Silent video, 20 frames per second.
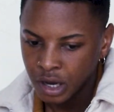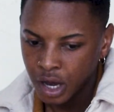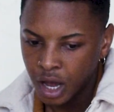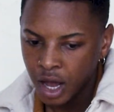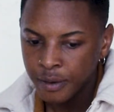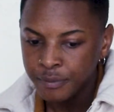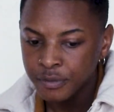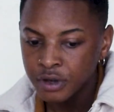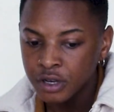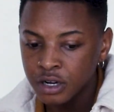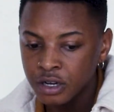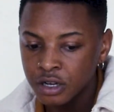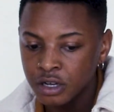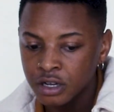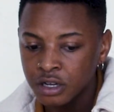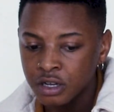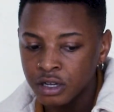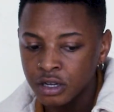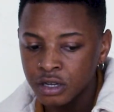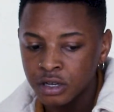I'm
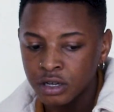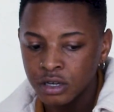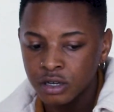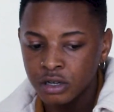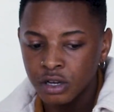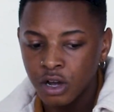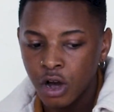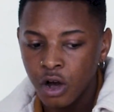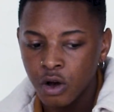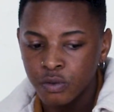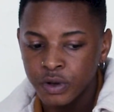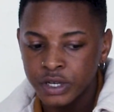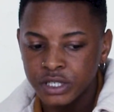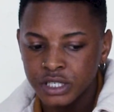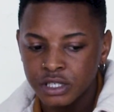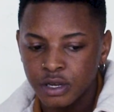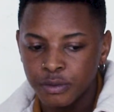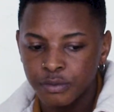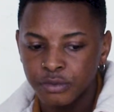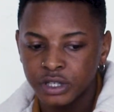gonna go with
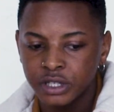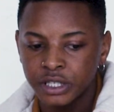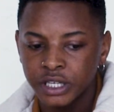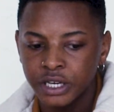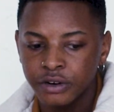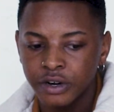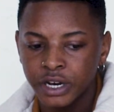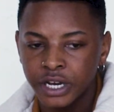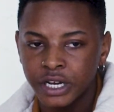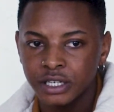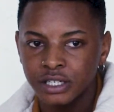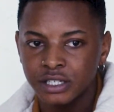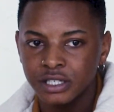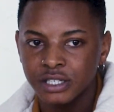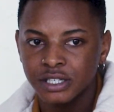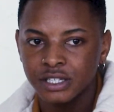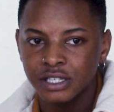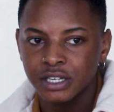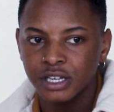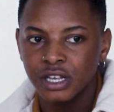some
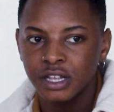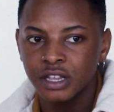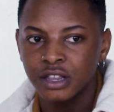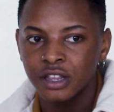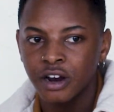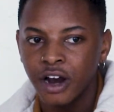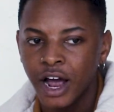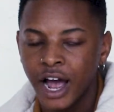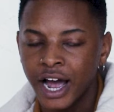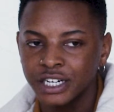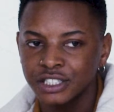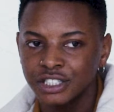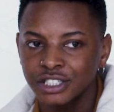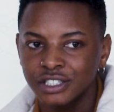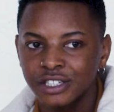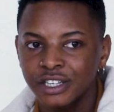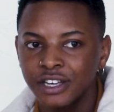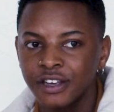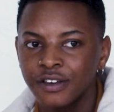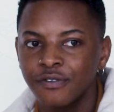lyrics. They're
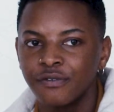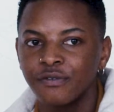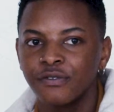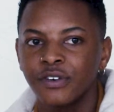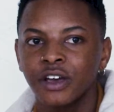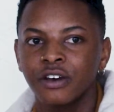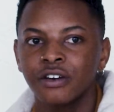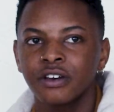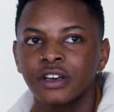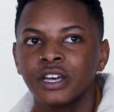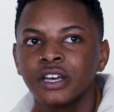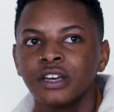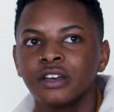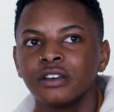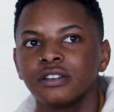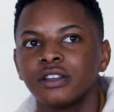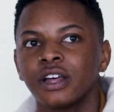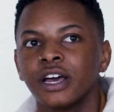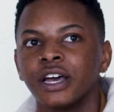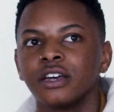actually very
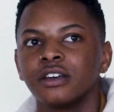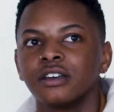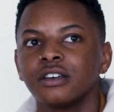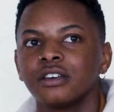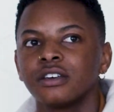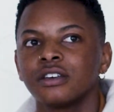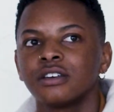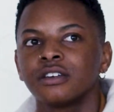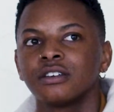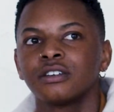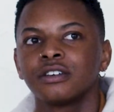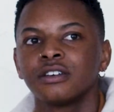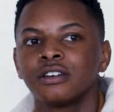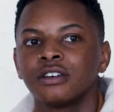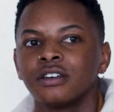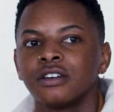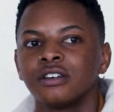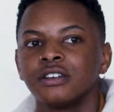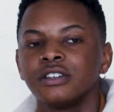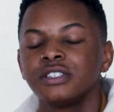like
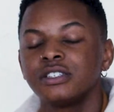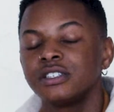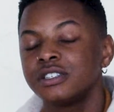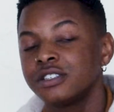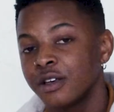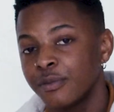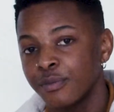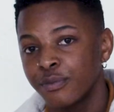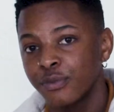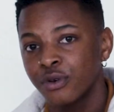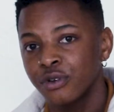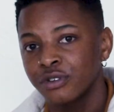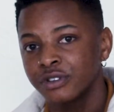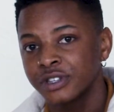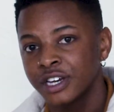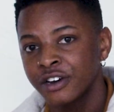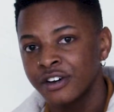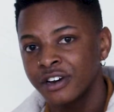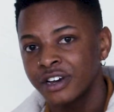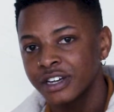simple
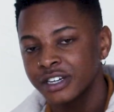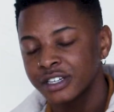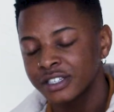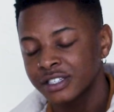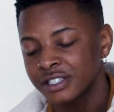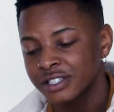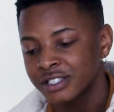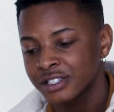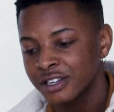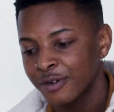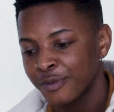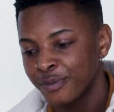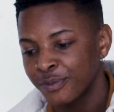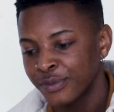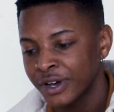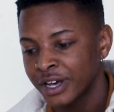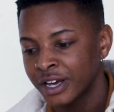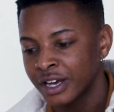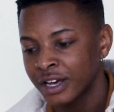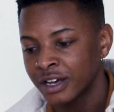lyrics,
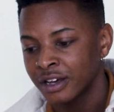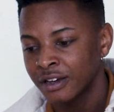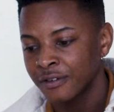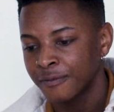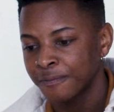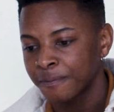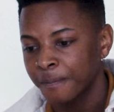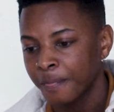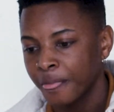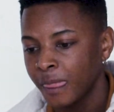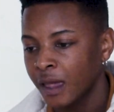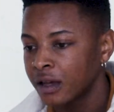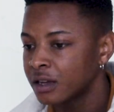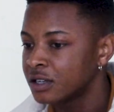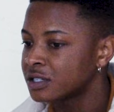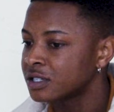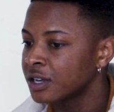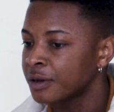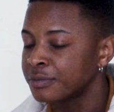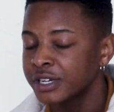but
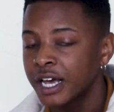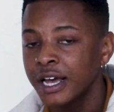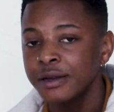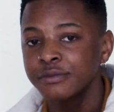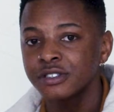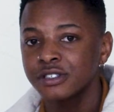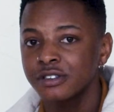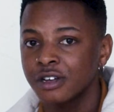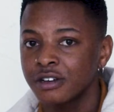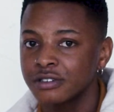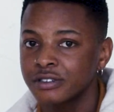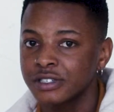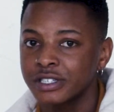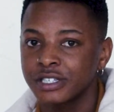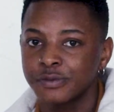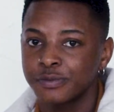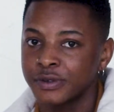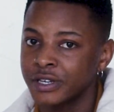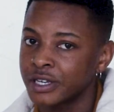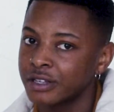sometimes those
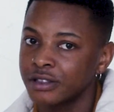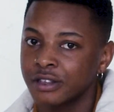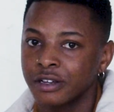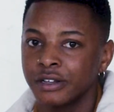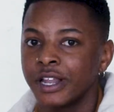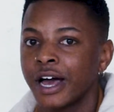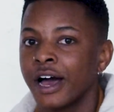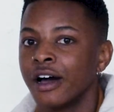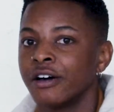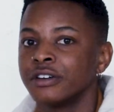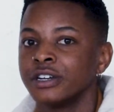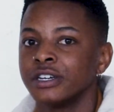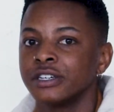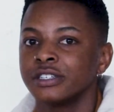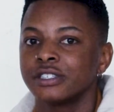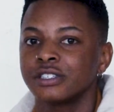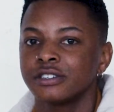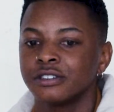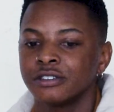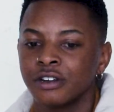speak the
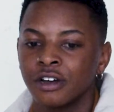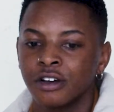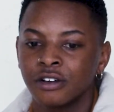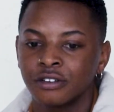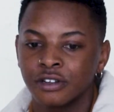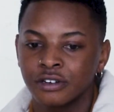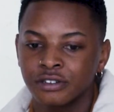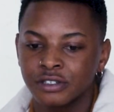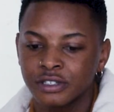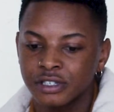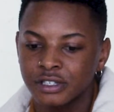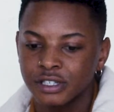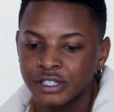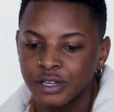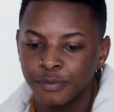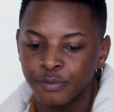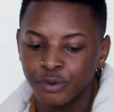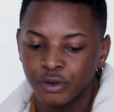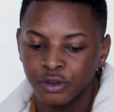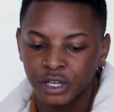loudest, you know, those
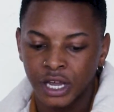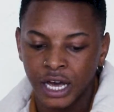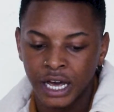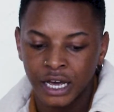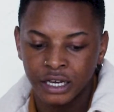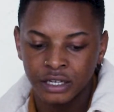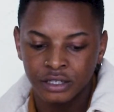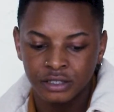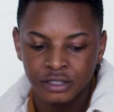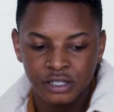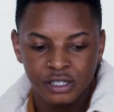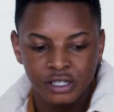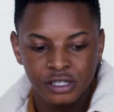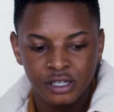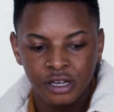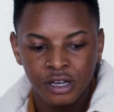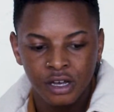simple lines.